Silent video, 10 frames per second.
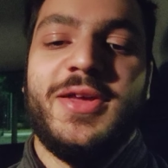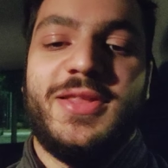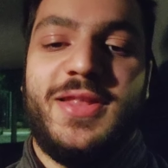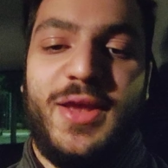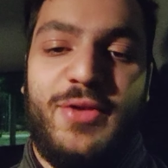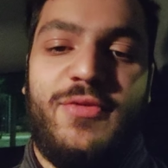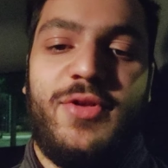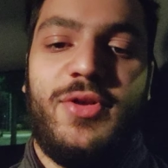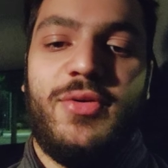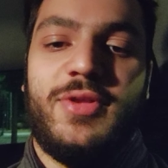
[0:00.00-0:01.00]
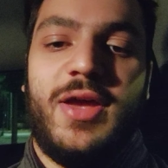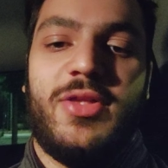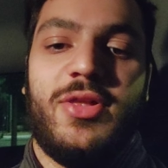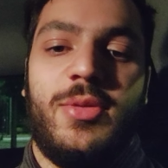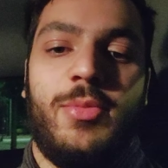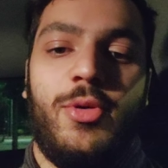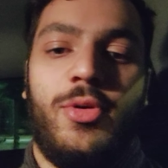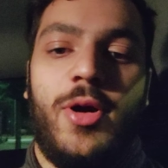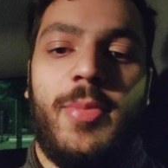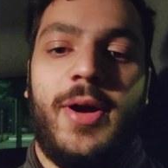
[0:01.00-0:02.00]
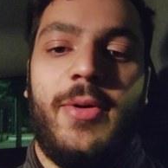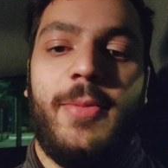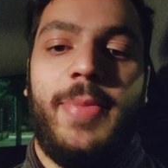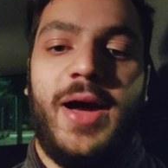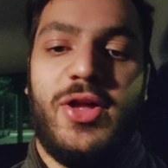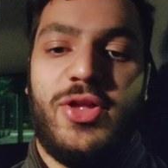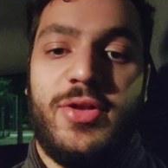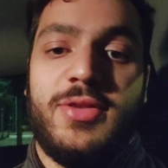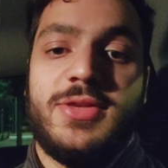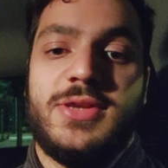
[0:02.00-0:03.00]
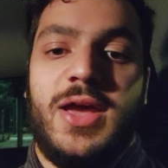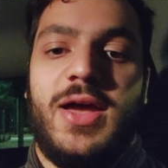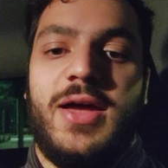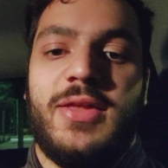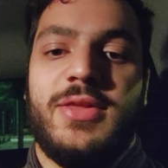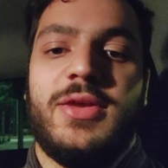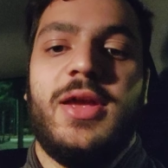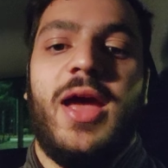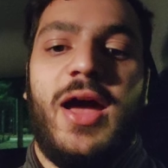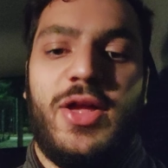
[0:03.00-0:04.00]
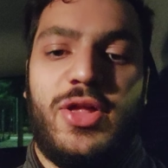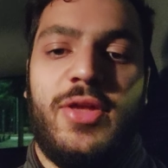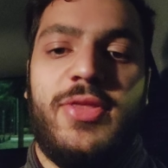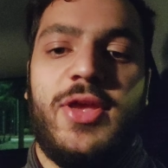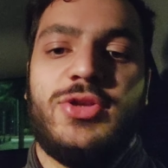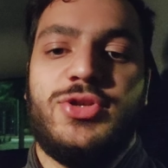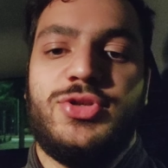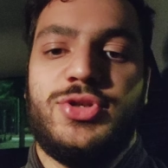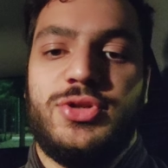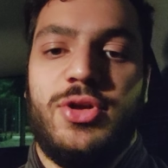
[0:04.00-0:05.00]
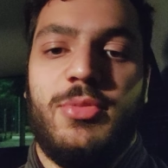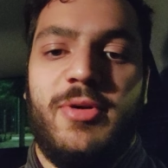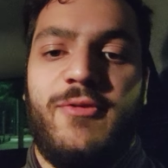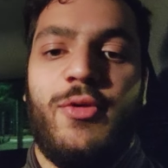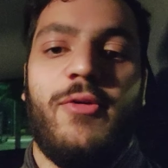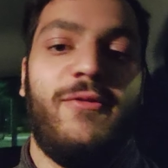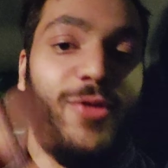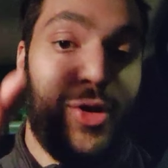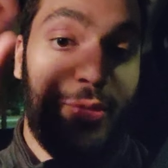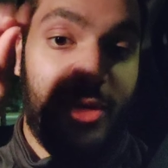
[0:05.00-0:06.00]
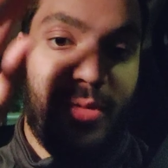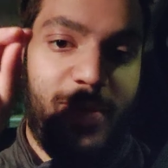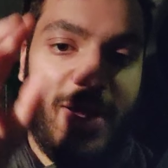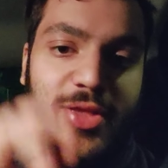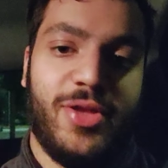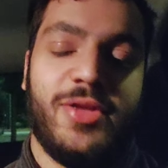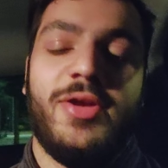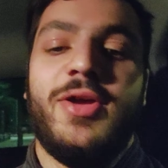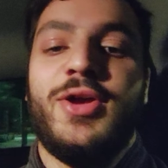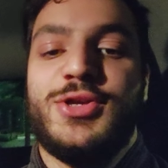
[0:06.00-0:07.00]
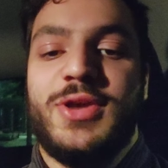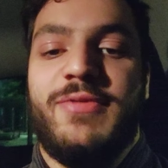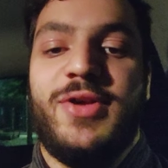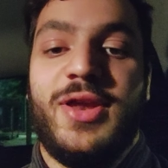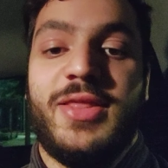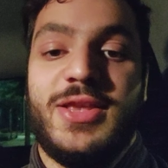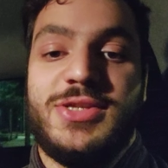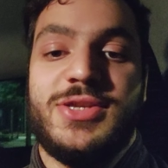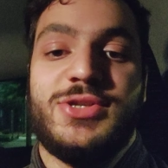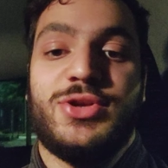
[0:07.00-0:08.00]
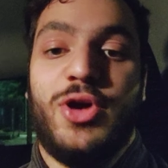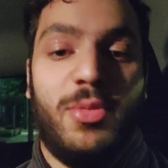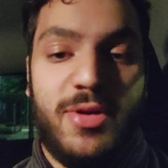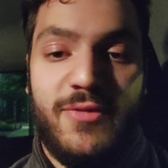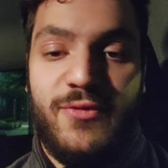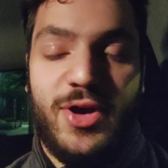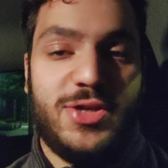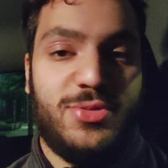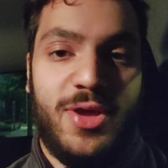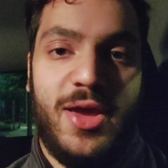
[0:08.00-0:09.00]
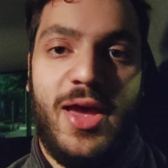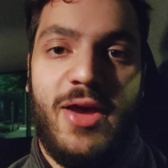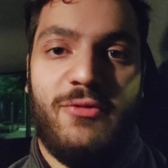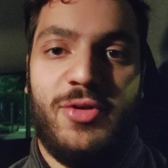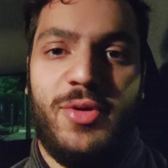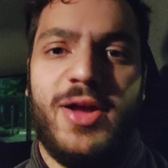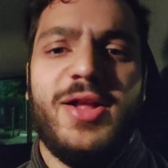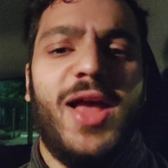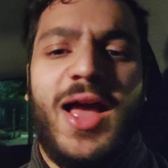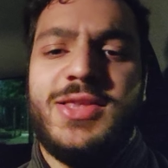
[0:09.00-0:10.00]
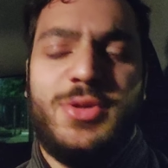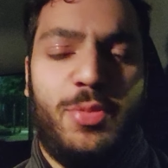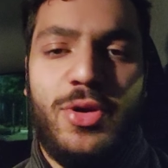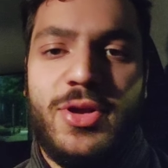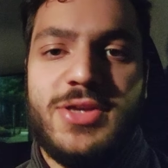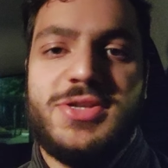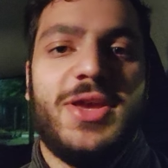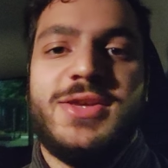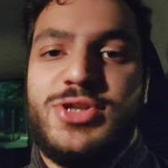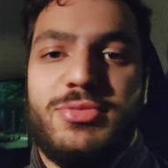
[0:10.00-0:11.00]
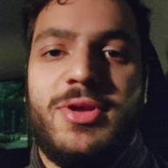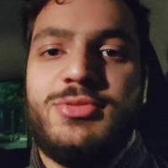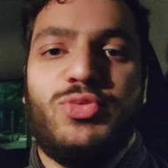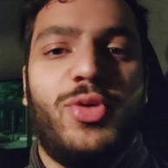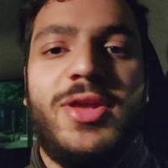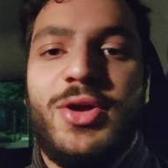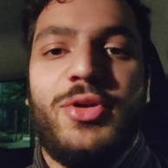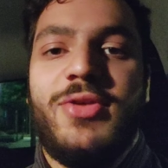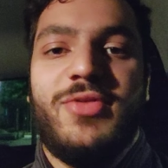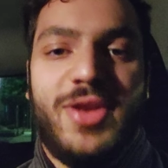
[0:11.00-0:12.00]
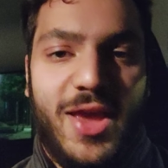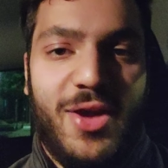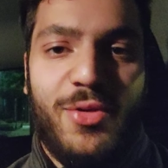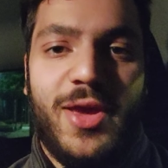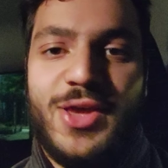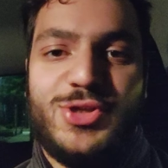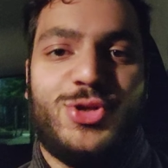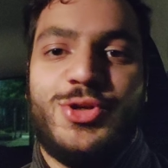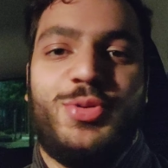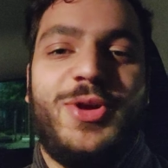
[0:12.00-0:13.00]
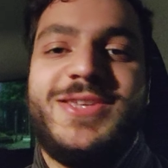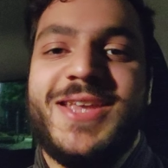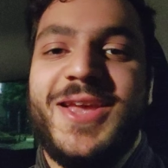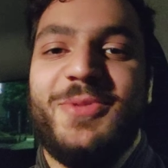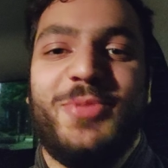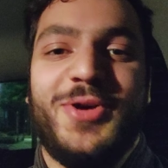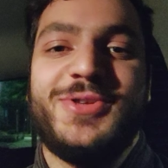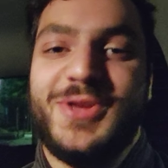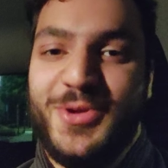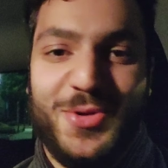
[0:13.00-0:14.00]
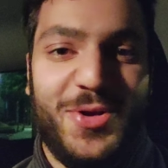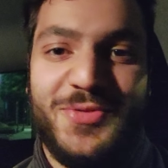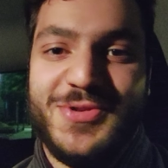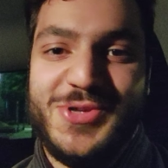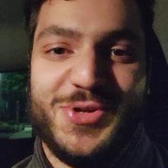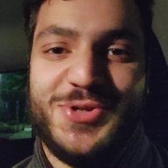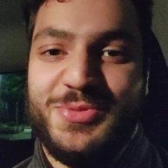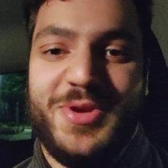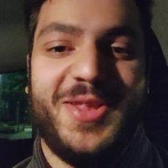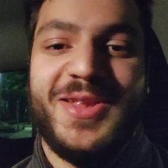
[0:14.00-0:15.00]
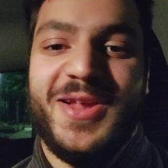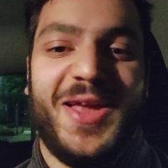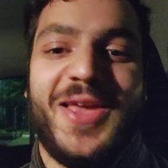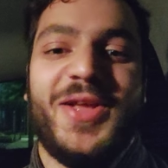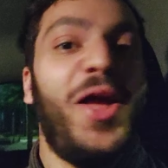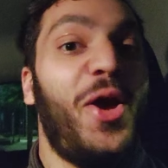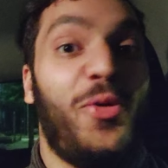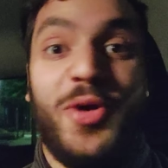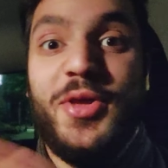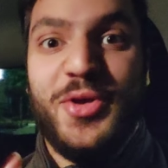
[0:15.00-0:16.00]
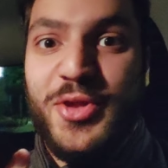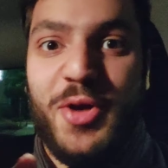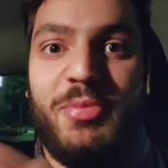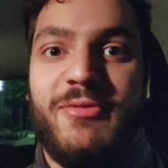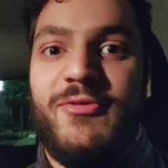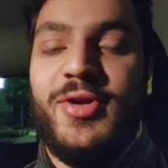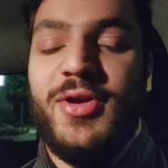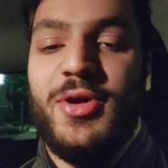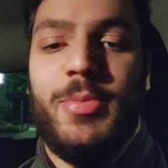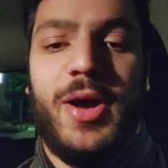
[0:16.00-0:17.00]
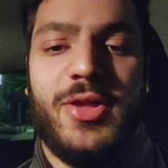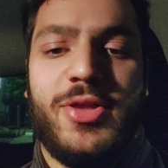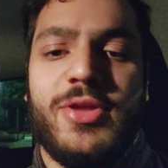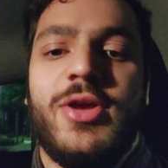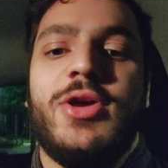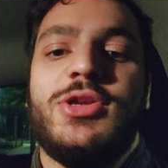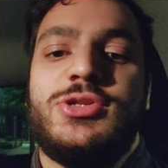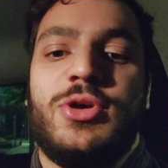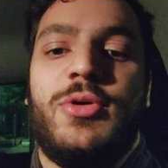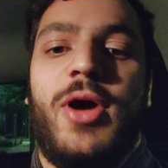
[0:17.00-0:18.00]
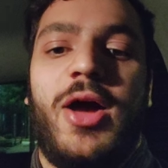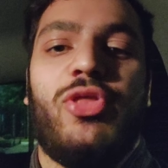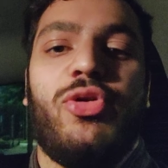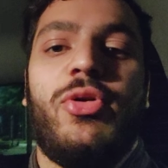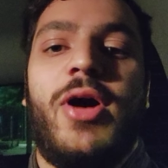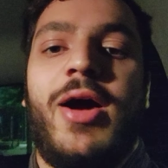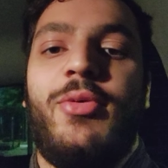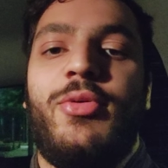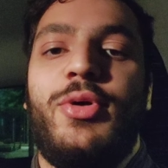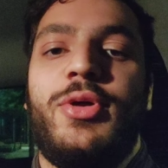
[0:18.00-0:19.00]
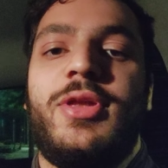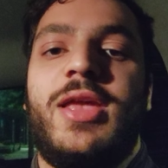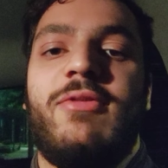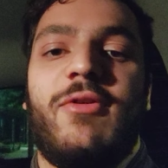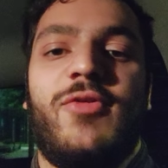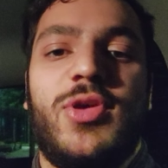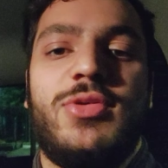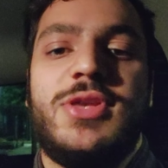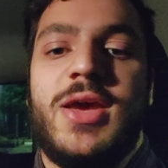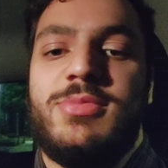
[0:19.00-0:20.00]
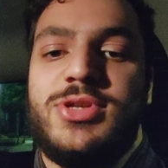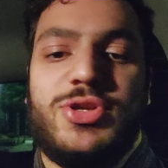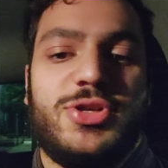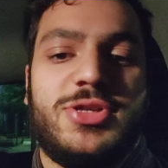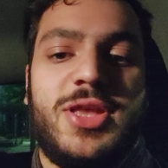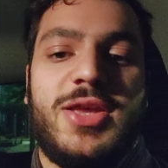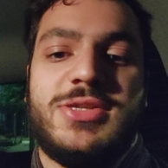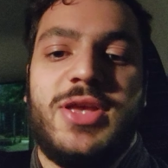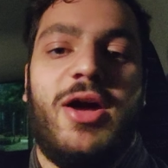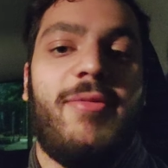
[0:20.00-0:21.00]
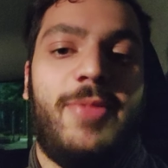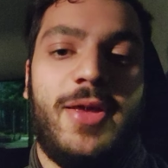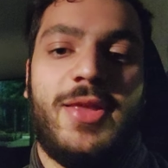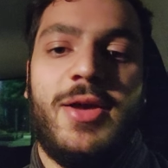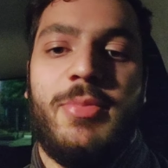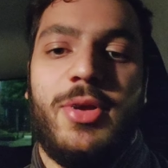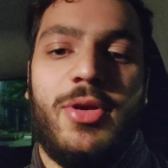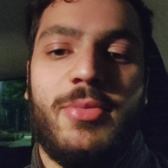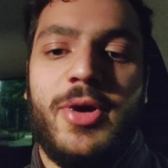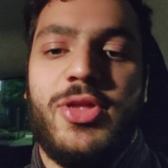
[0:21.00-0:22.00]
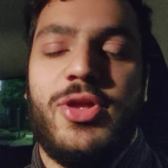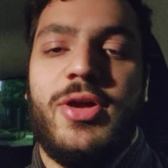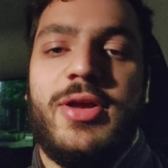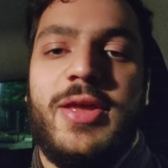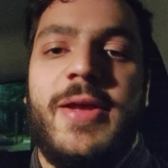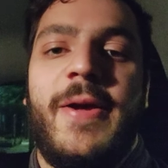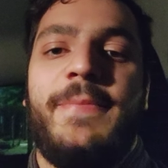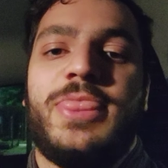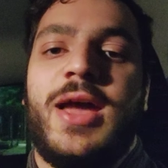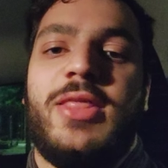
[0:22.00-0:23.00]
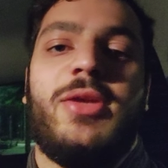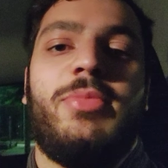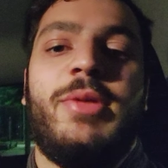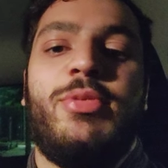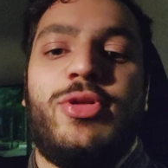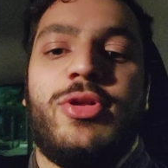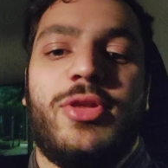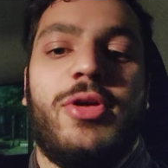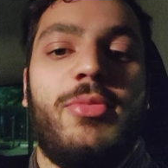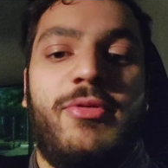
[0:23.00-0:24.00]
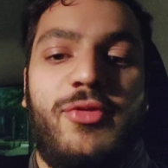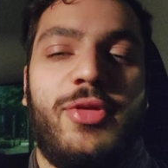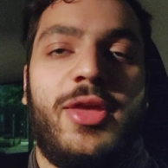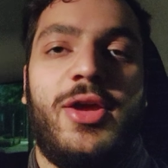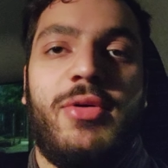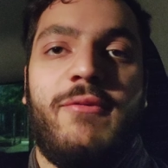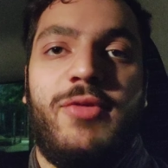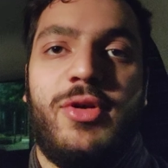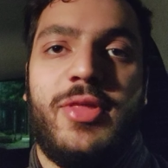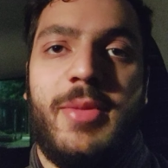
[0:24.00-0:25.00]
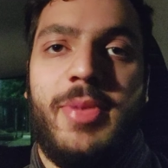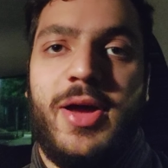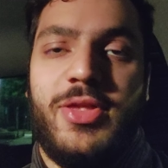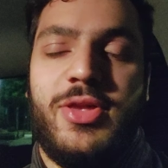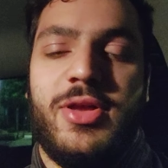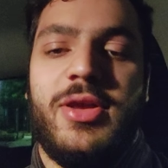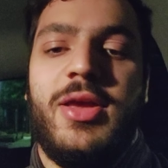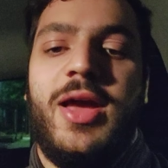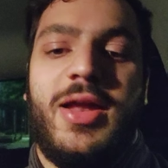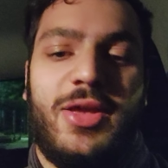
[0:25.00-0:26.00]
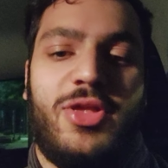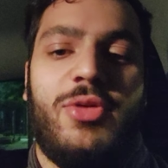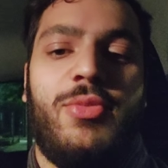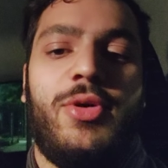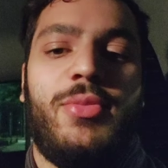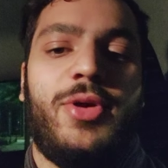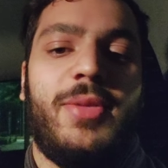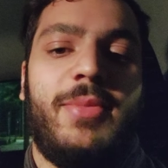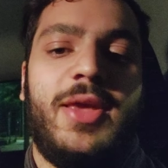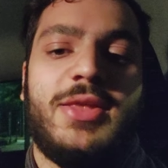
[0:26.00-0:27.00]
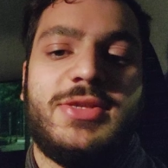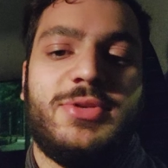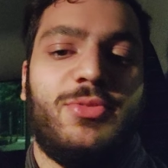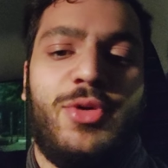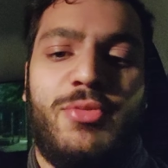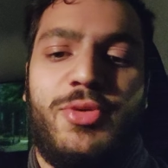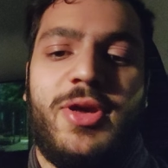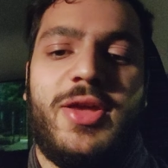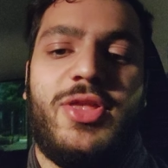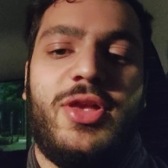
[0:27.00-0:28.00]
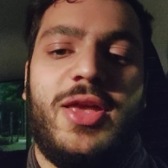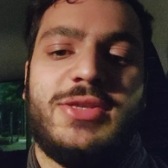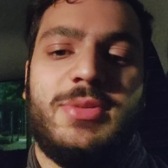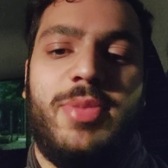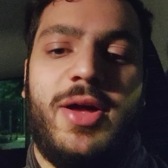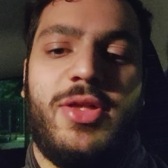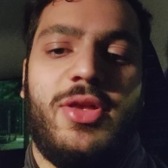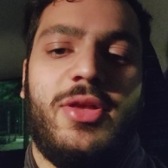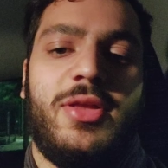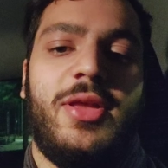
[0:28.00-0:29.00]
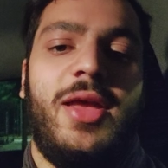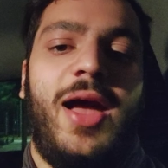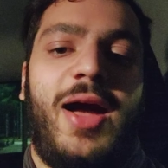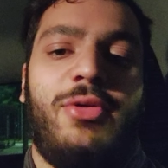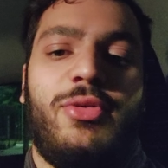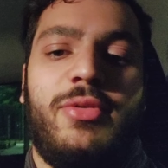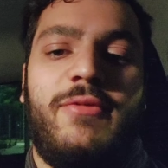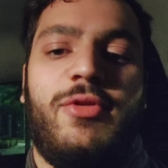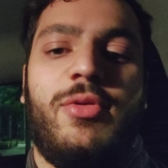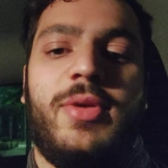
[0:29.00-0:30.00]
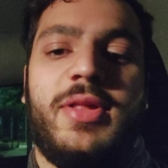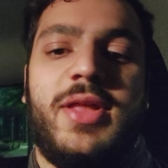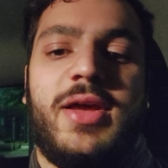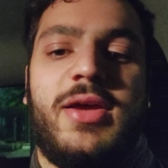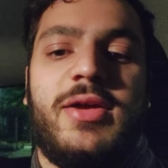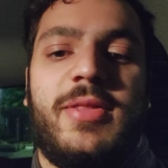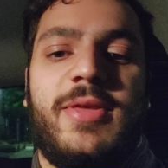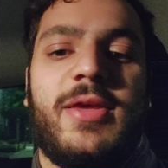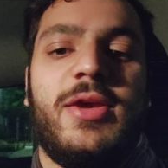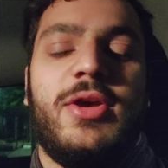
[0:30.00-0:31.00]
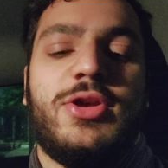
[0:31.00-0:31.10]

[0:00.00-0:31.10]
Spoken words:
Today's video is actually more about passions and actually things you should know before following your passion, because I feel like this is common advice we hear everywhere, and to be honest, sometimes we don't even hear it, it's just we see it posted all over social media, like quit your job and follow your passion. So I thought I would give a few tips and just things that I've picked up along my journey that I think people should know before they go and follow their passion, and actually what it means and what actually is a passion and how do we form it, that kind of thing.